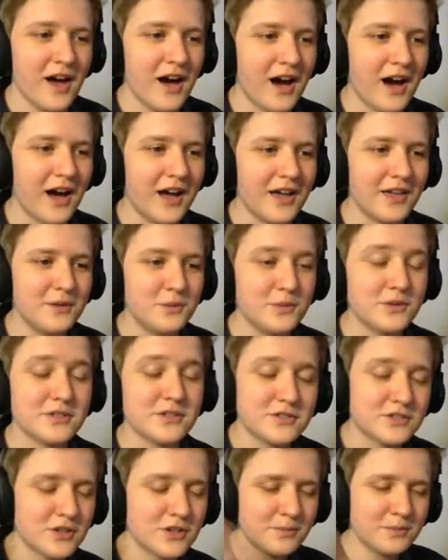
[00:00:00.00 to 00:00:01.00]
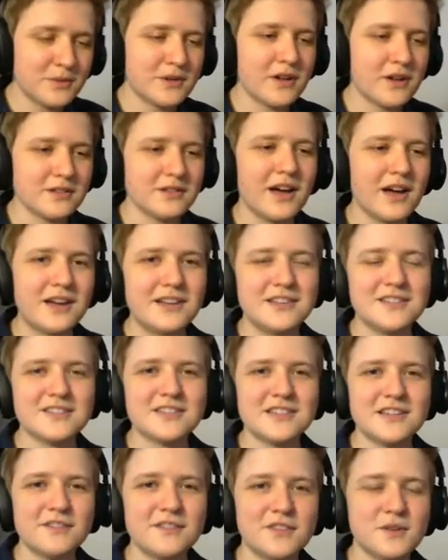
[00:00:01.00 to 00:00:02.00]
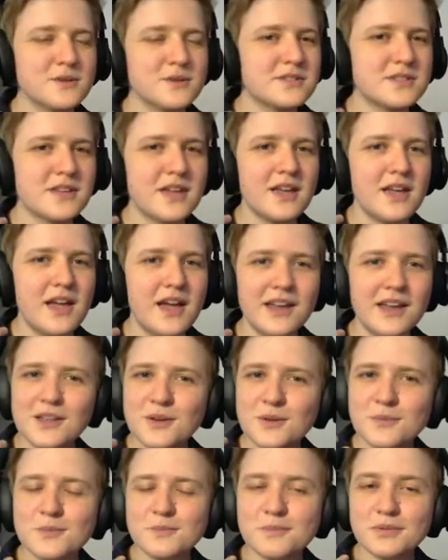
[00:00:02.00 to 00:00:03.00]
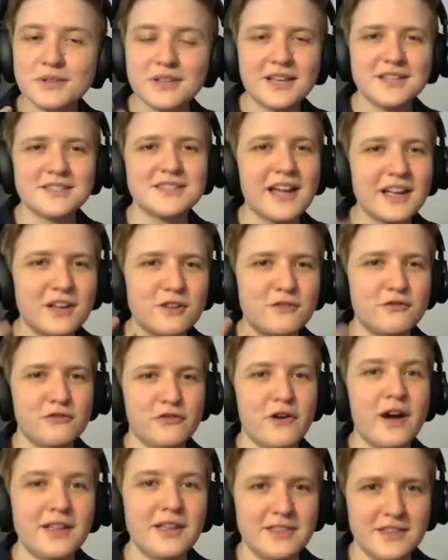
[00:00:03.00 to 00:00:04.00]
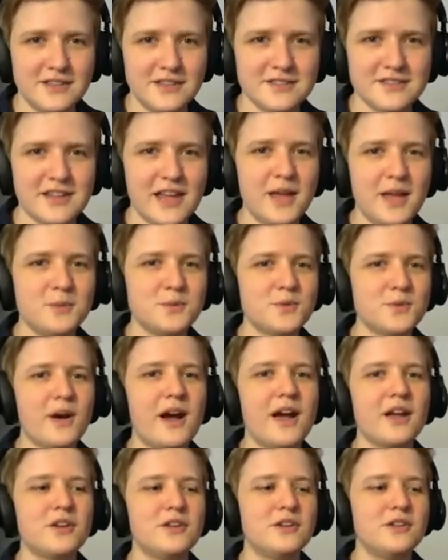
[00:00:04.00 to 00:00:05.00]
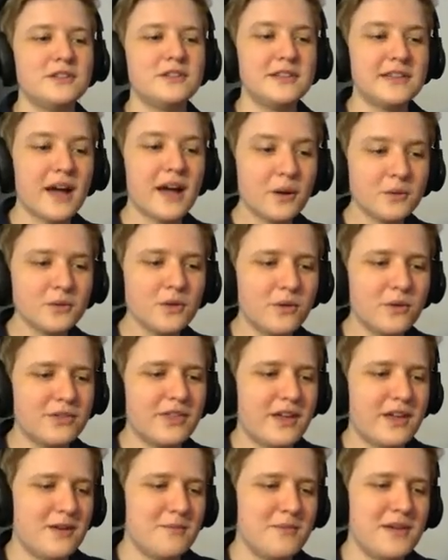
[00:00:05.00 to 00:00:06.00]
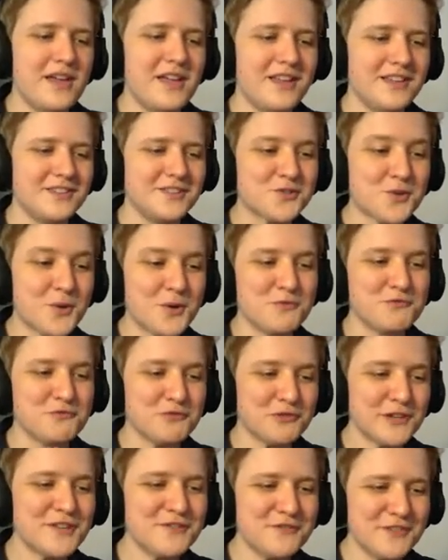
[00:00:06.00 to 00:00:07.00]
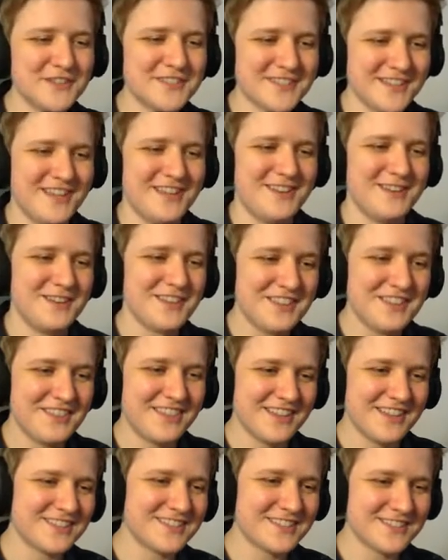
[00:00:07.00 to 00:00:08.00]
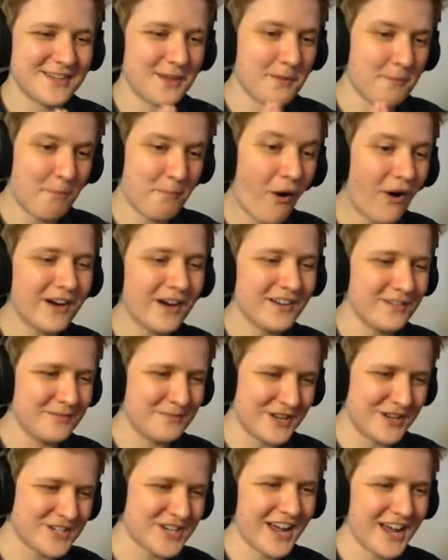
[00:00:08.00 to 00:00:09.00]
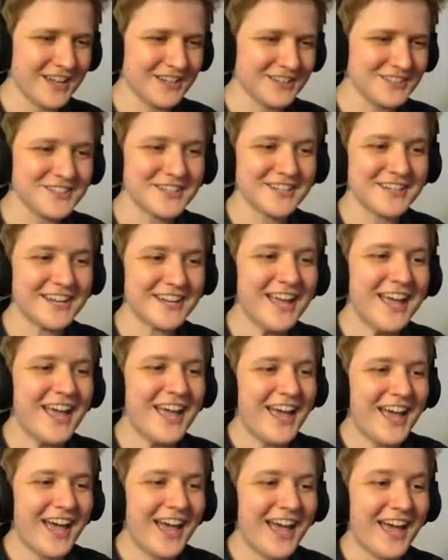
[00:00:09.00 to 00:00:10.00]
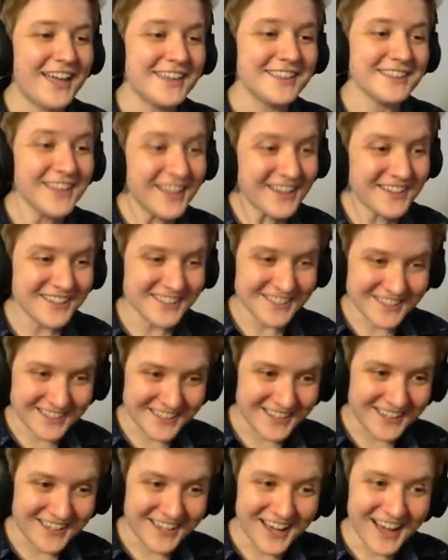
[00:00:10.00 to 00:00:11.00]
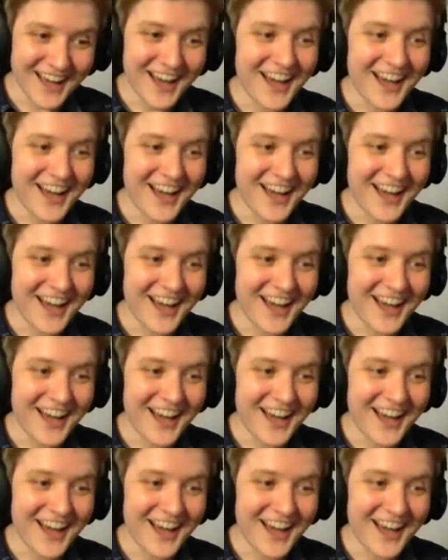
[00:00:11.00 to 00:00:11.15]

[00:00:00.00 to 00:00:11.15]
I was jumping online to see if there was any place I could find these games where I could download them and sort of revisit this part of my childhood. And luckily,